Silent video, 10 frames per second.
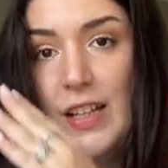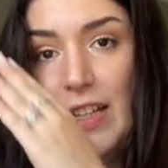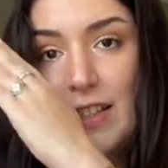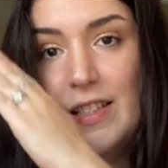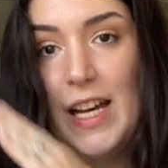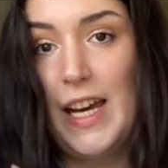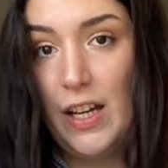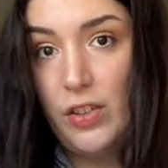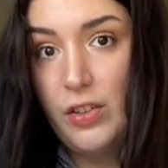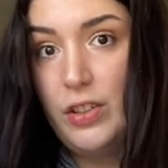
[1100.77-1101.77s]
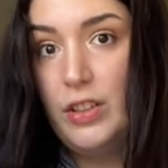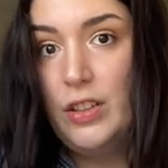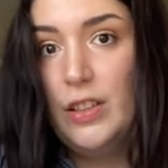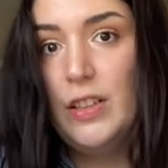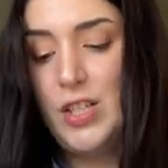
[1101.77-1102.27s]
in a
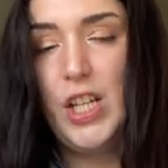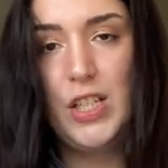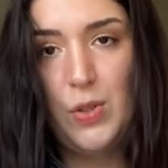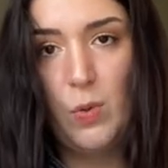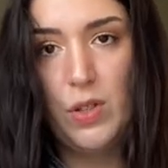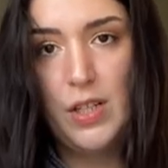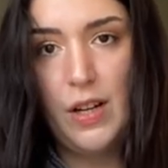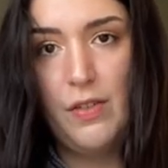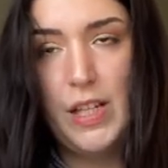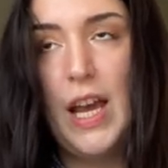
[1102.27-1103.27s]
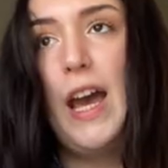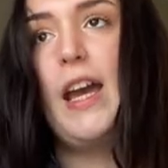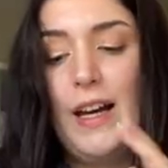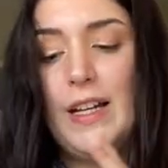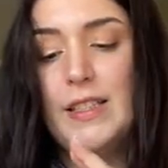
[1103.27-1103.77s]
diagonal. Change the water every day,
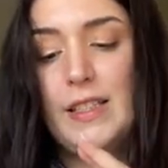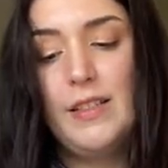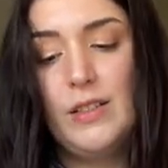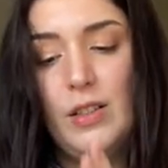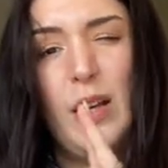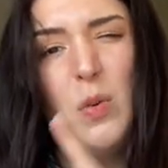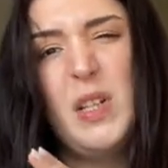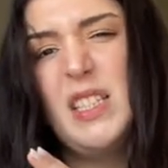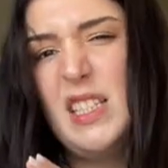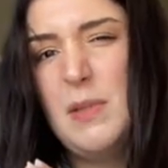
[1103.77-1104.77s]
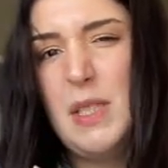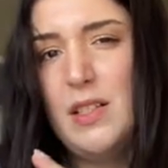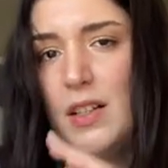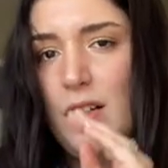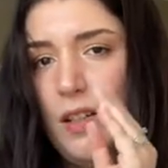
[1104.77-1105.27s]
cut like 1
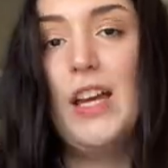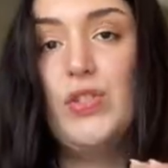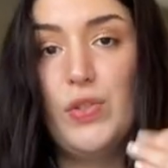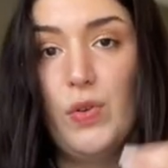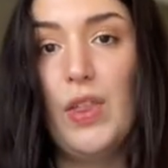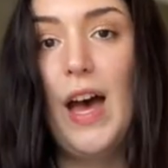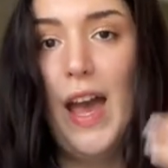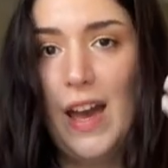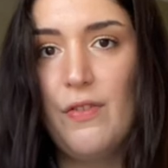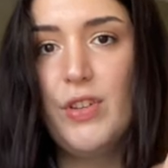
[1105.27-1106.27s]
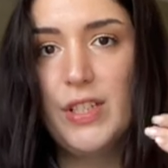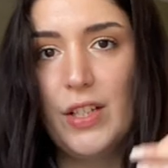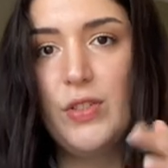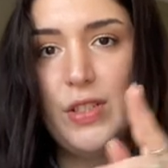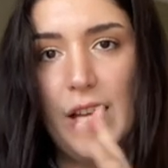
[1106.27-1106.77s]
centimeter, and do that every
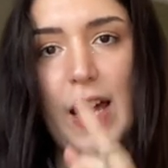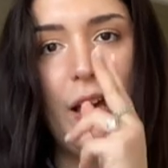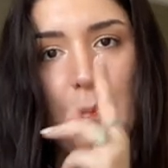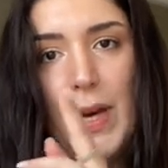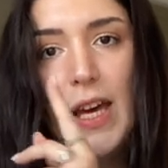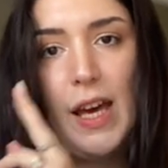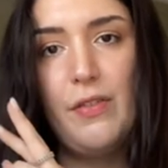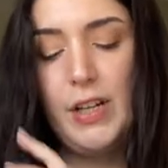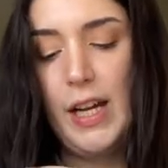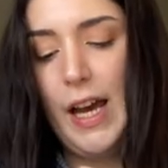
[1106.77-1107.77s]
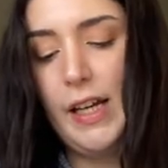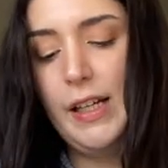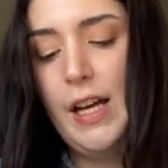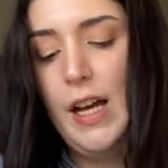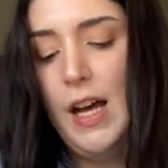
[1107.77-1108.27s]
single day, a bit every
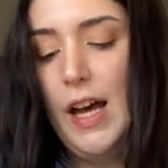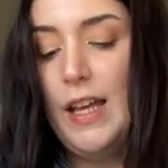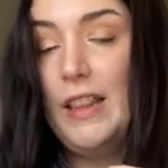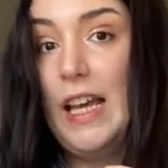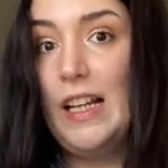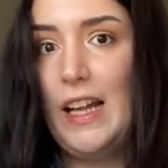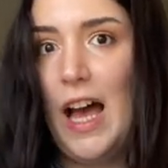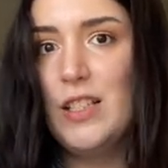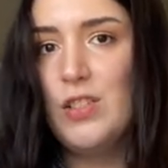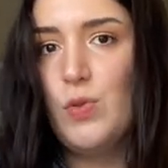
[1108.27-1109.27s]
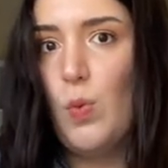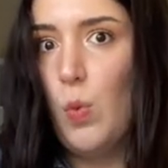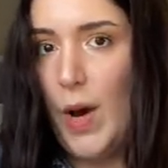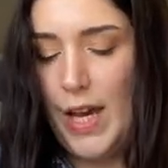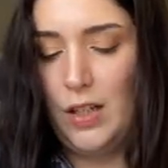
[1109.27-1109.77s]
day, and they last
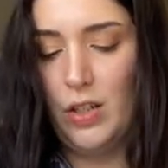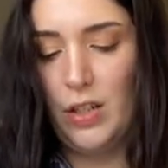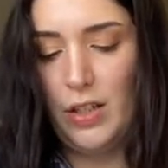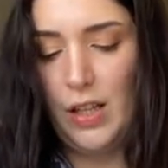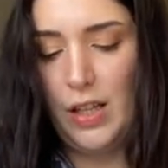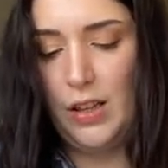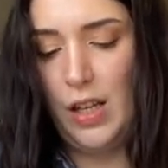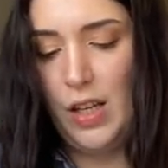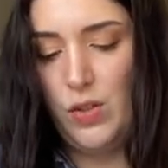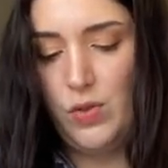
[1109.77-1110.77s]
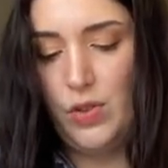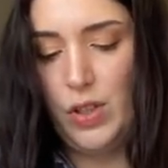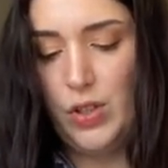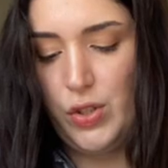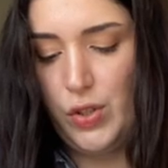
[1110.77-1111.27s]
way longer than they
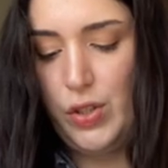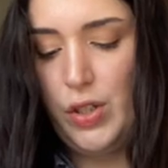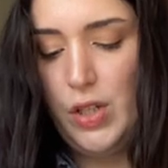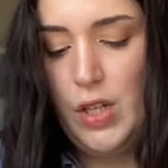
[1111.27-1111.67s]
usually do.